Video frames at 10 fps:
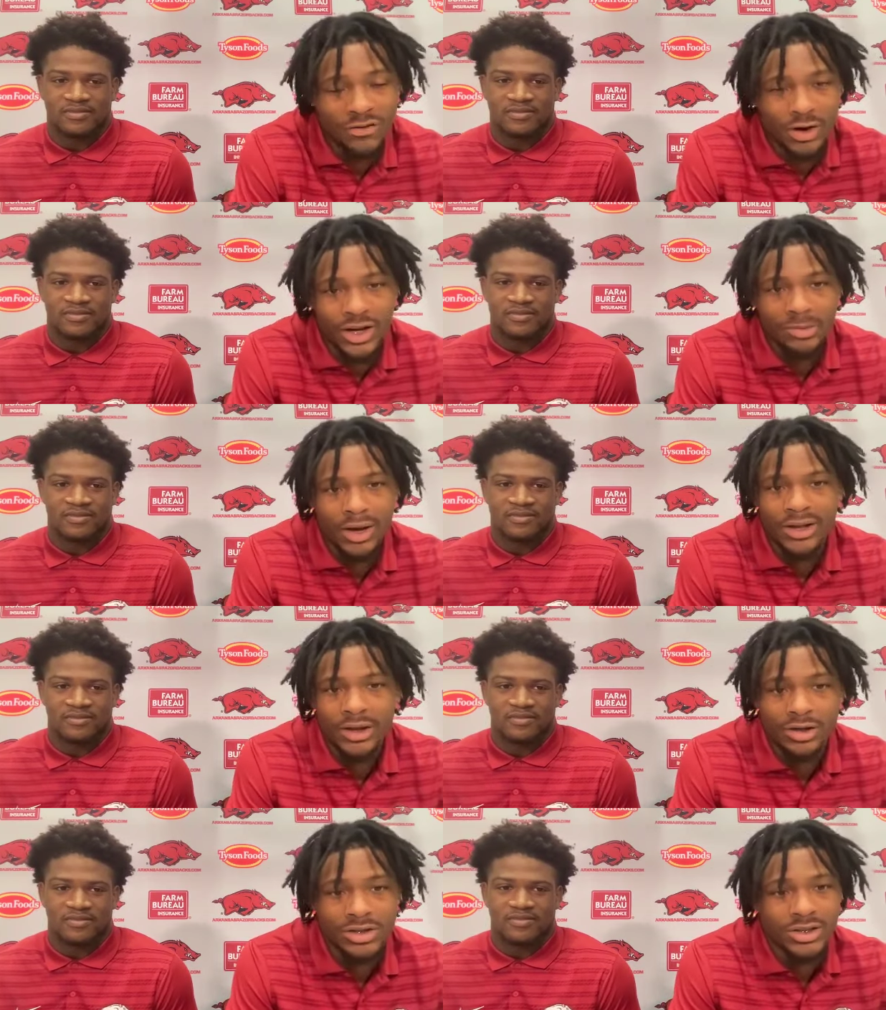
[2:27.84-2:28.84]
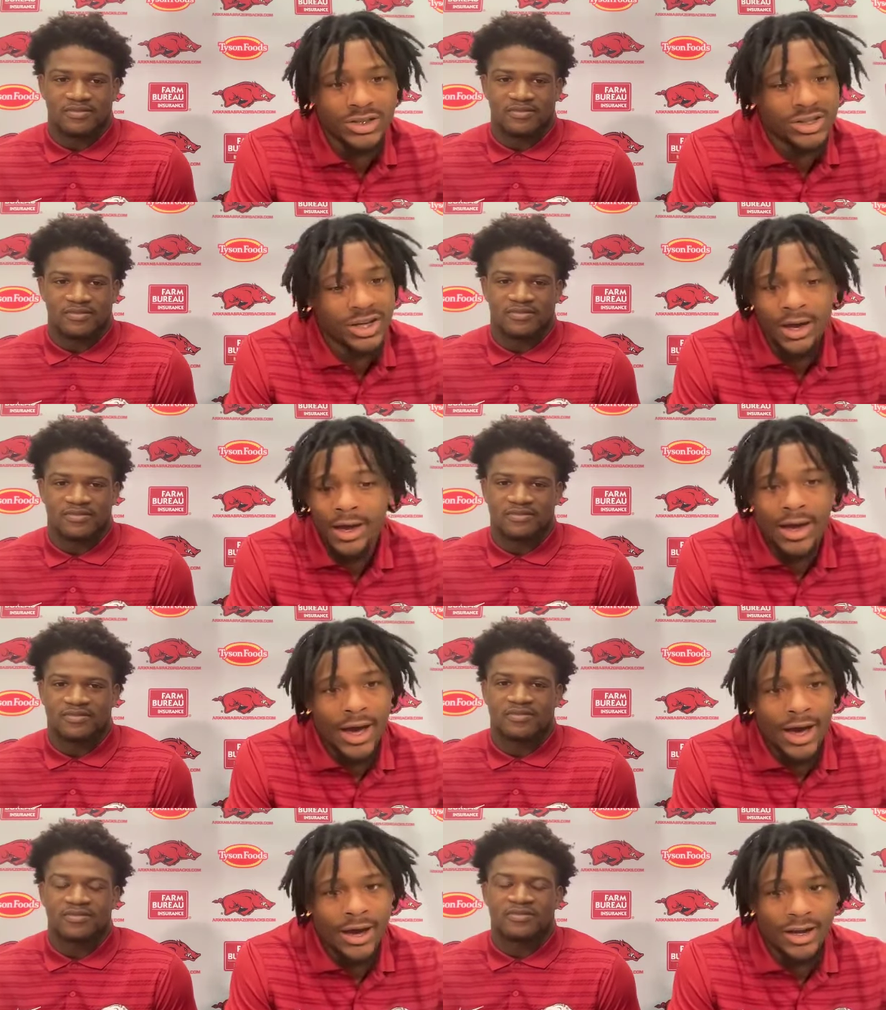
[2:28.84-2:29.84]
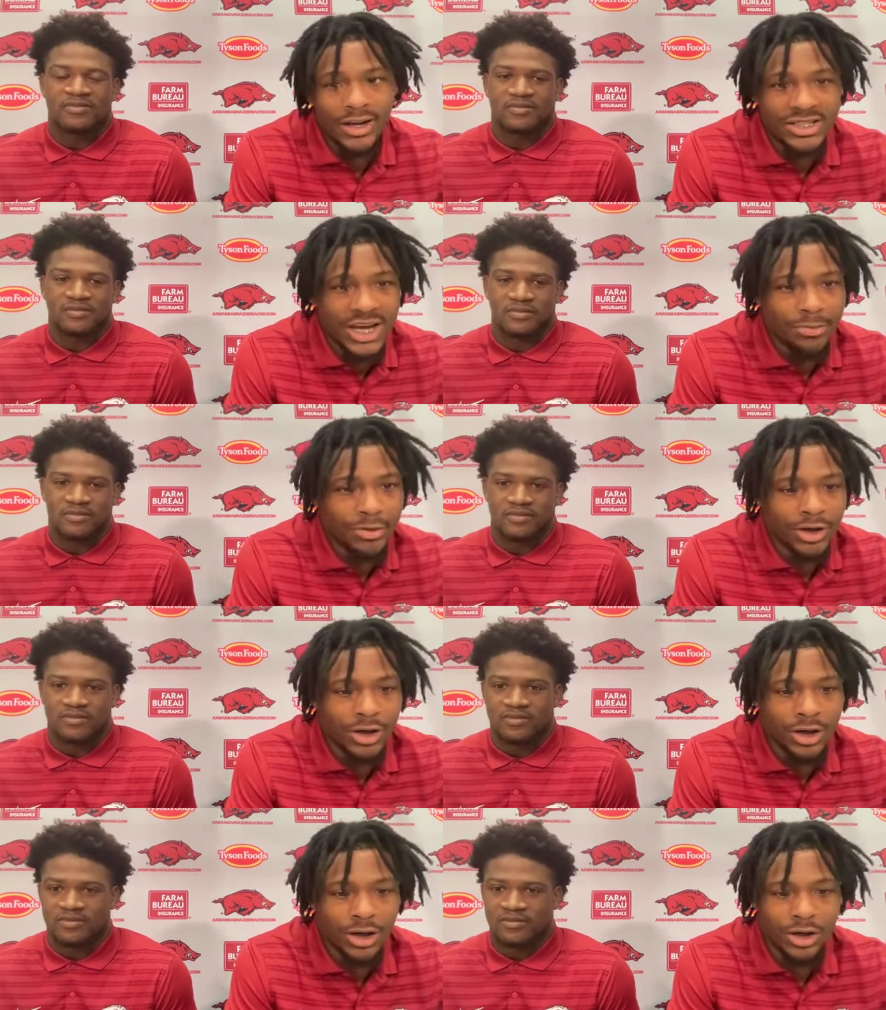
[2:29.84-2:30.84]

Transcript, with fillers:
Speaker 1: for anybody else that's had any type of uh